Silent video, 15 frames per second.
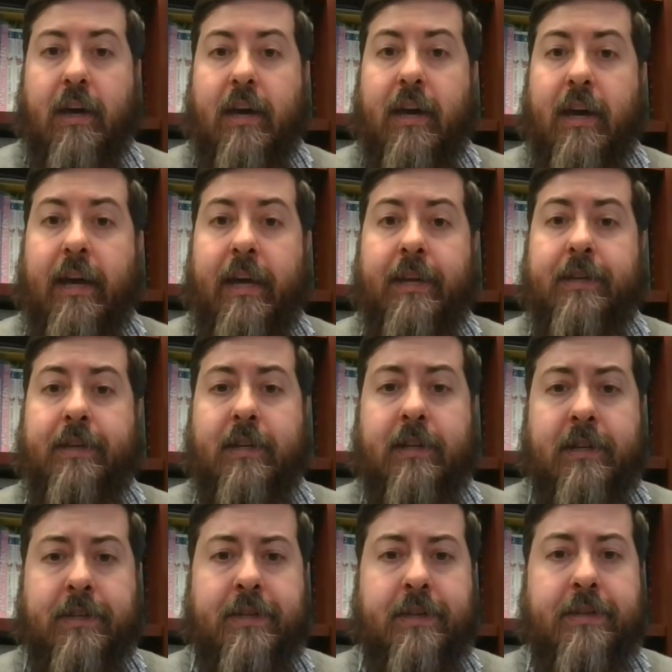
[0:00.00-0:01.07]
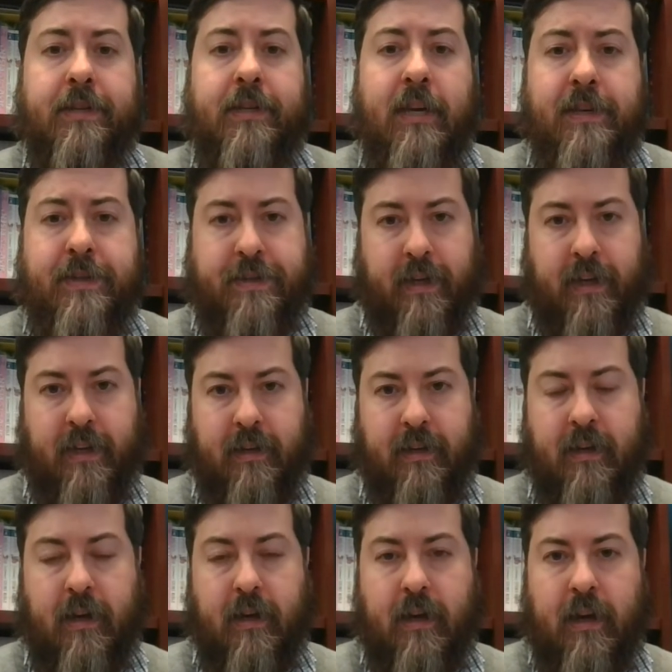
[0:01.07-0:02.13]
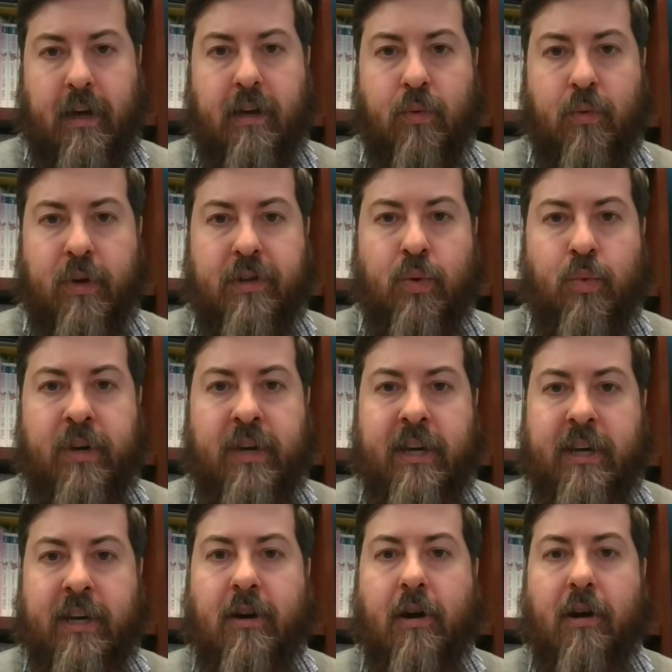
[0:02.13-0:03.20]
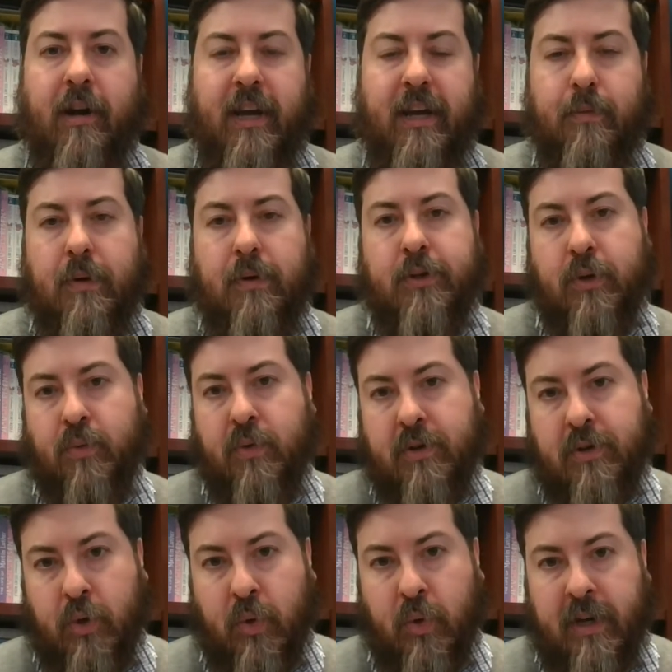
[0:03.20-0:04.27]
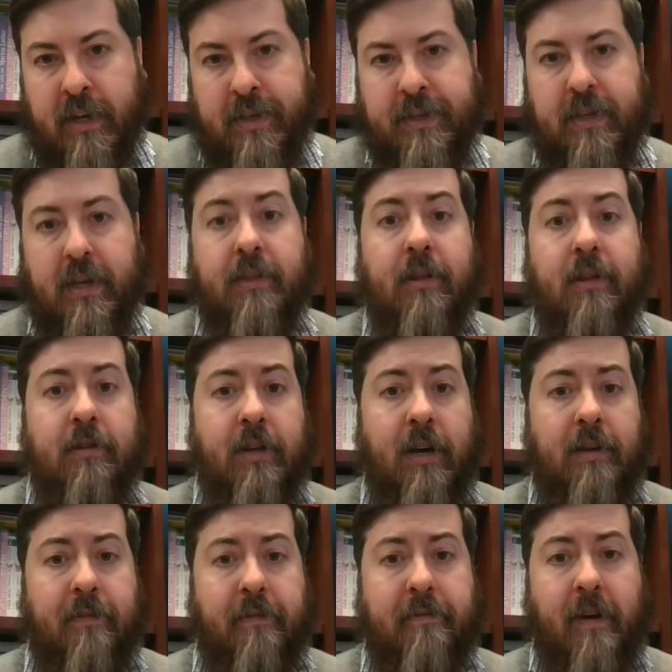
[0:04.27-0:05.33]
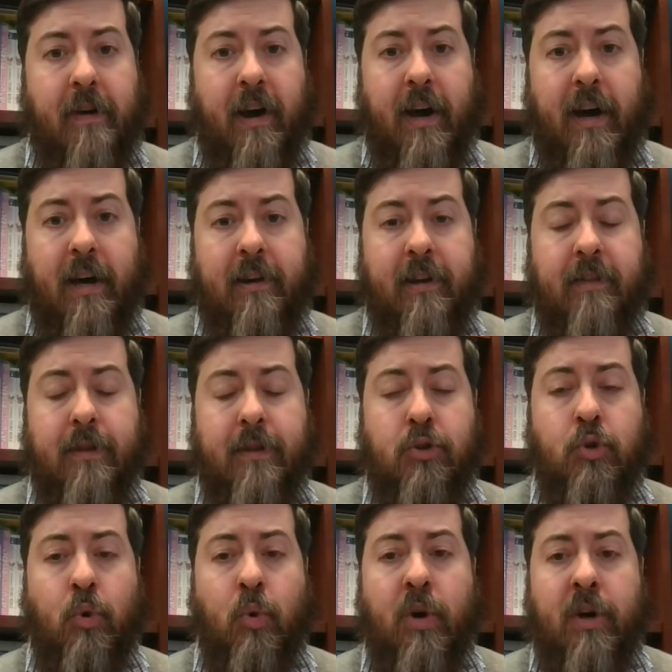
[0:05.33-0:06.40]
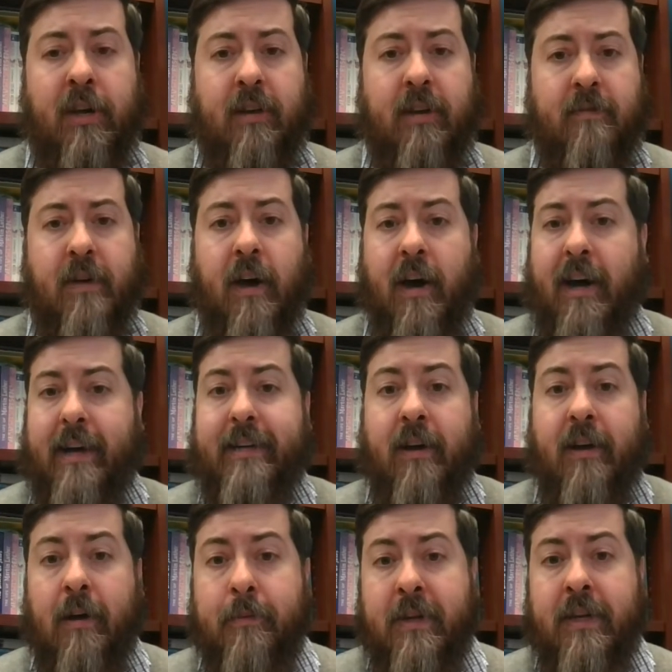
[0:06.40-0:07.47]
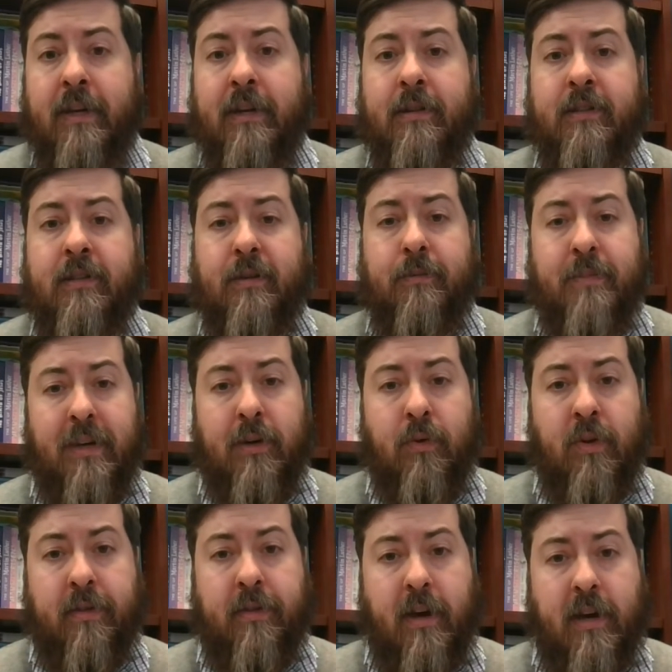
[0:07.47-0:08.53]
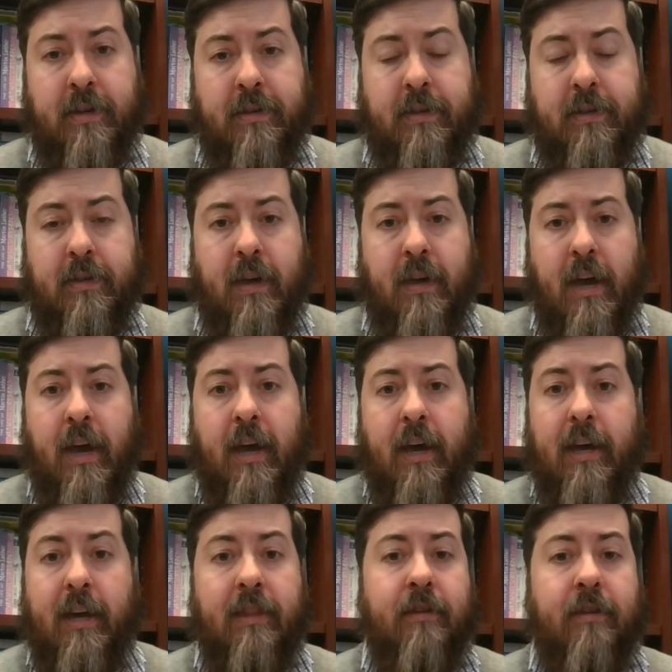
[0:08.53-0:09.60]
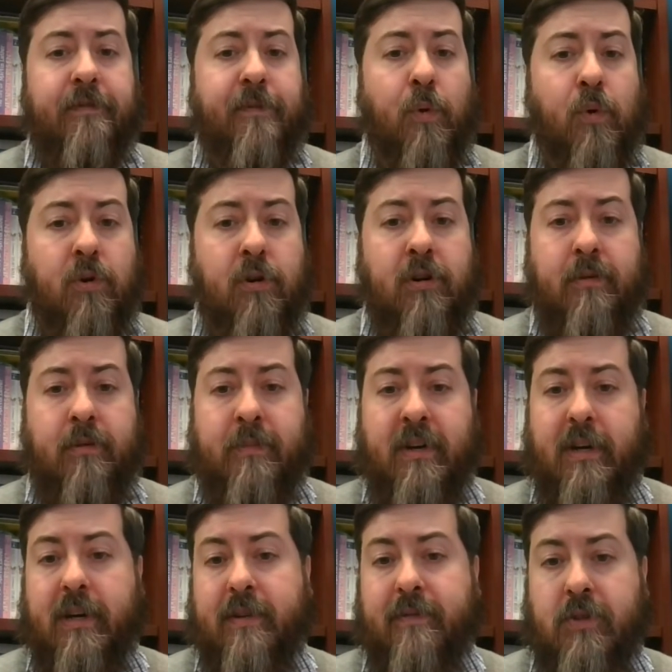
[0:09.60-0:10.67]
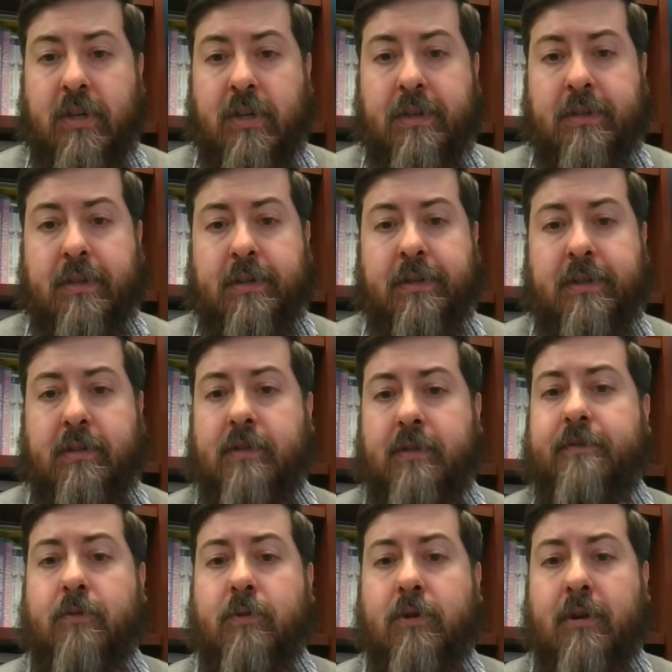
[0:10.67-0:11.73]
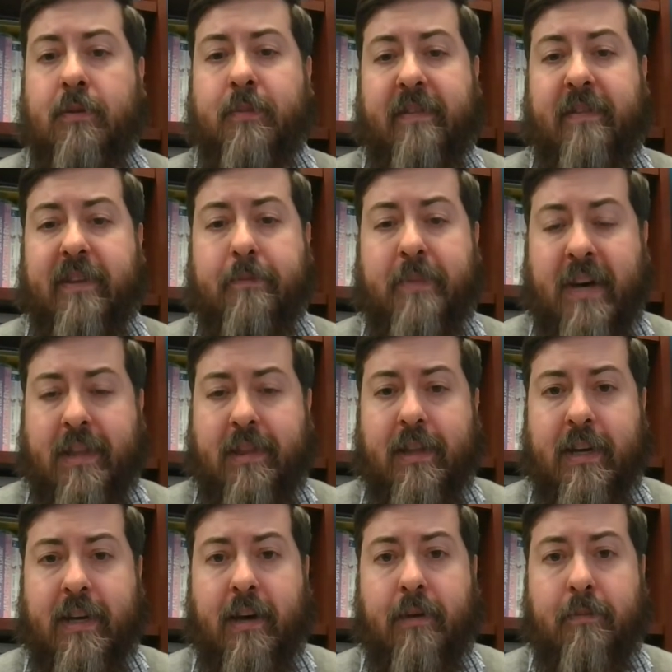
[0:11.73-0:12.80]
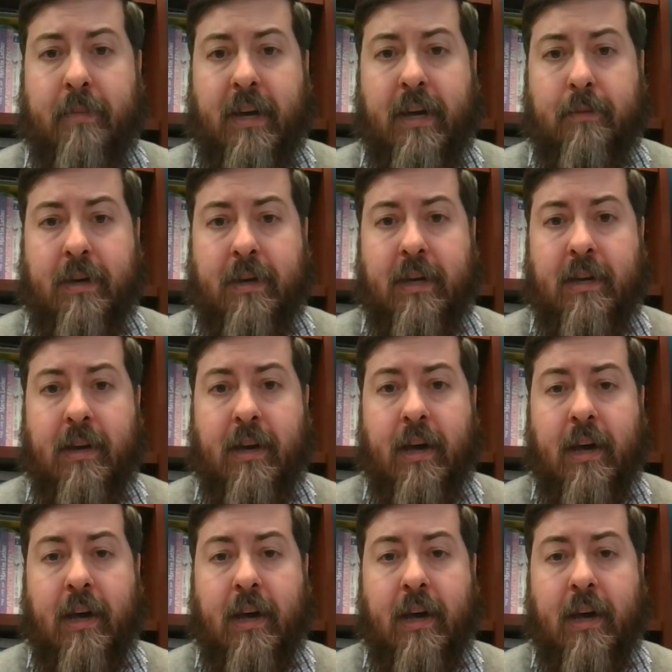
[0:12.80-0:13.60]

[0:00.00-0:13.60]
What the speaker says: And it is a season in which we are able to rejoice in the love of God and the joy of God coming to be with us in the form of Jesus, in the form of the Bethlehem baby,